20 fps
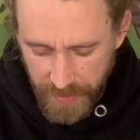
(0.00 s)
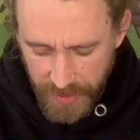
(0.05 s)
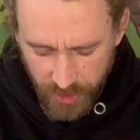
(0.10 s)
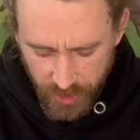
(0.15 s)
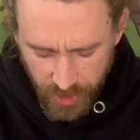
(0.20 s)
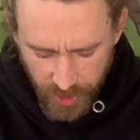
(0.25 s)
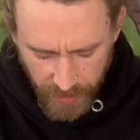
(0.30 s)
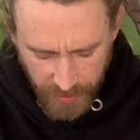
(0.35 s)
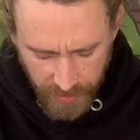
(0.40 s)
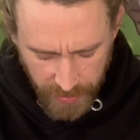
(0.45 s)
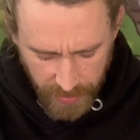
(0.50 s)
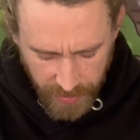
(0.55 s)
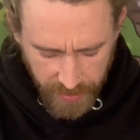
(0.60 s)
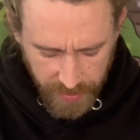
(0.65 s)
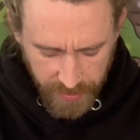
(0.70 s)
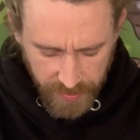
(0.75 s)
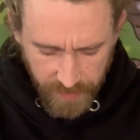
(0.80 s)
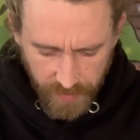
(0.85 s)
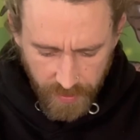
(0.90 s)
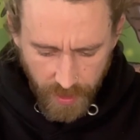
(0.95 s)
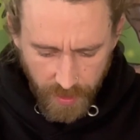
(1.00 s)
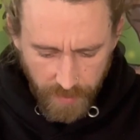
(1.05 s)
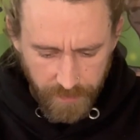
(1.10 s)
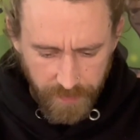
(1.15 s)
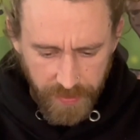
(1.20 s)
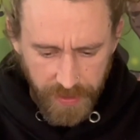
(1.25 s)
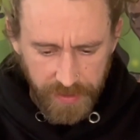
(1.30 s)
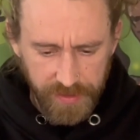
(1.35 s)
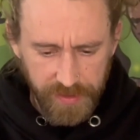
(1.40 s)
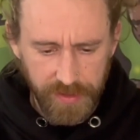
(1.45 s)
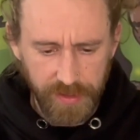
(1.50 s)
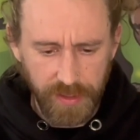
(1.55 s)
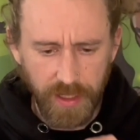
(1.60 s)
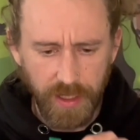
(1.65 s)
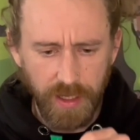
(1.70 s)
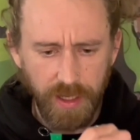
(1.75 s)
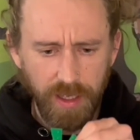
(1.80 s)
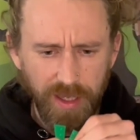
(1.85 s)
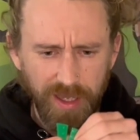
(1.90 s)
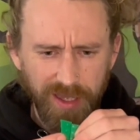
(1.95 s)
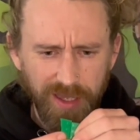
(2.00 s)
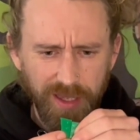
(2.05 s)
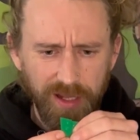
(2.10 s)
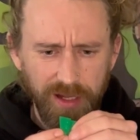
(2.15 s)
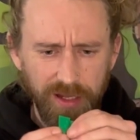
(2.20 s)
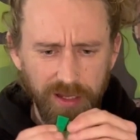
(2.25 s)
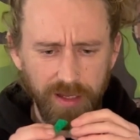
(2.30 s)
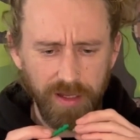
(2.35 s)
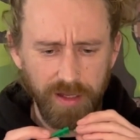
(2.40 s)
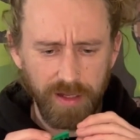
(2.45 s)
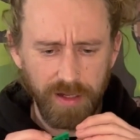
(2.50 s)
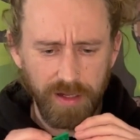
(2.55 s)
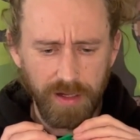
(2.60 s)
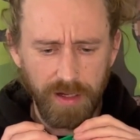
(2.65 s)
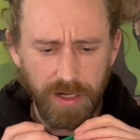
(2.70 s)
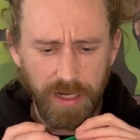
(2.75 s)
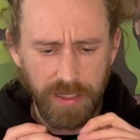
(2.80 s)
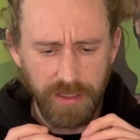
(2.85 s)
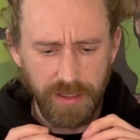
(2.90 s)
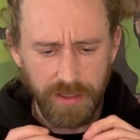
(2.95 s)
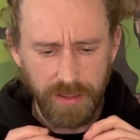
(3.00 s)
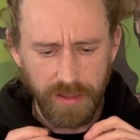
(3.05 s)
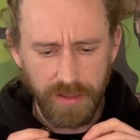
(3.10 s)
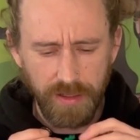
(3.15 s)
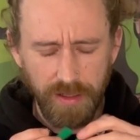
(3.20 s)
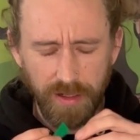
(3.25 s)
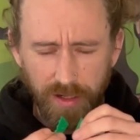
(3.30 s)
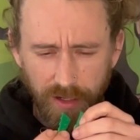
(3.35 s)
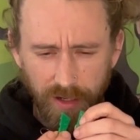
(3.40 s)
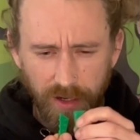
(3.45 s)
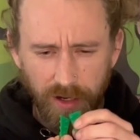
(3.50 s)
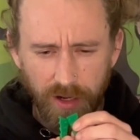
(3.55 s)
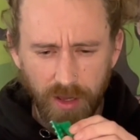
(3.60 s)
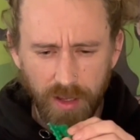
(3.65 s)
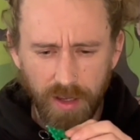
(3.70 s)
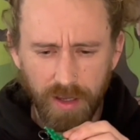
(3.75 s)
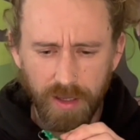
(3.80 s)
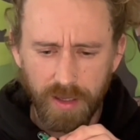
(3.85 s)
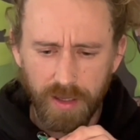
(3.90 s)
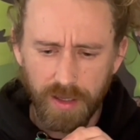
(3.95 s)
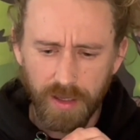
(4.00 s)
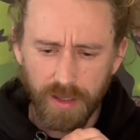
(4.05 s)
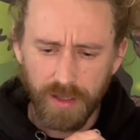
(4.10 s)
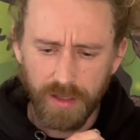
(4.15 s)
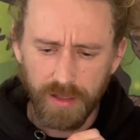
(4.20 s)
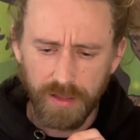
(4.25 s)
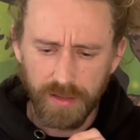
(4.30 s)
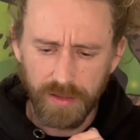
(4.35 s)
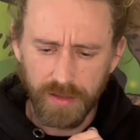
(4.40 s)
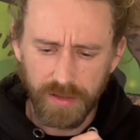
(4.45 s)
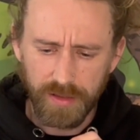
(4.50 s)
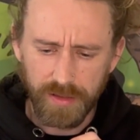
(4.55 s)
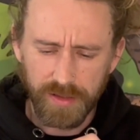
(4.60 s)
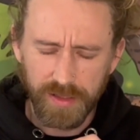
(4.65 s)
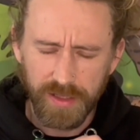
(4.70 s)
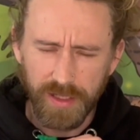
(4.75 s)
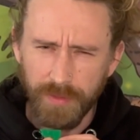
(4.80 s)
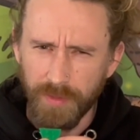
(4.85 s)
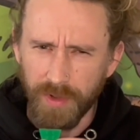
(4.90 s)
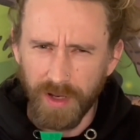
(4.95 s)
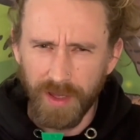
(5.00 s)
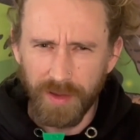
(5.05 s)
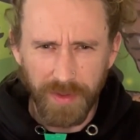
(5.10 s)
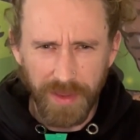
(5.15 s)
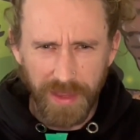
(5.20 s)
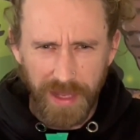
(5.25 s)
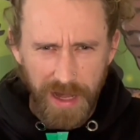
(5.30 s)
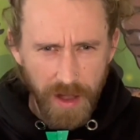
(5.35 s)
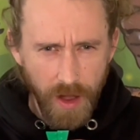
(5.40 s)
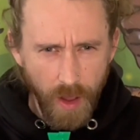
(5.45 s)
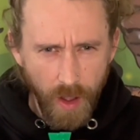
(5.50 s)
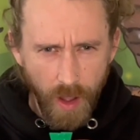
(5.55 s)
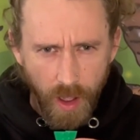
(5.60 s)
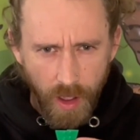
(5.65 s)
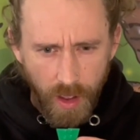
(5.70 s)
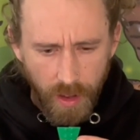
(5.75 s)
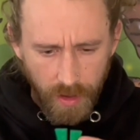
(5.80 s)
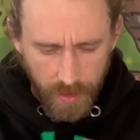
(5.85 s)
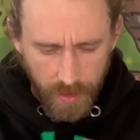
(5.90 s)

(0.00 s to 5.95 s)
trickier because you've got bits that look similar but they're not.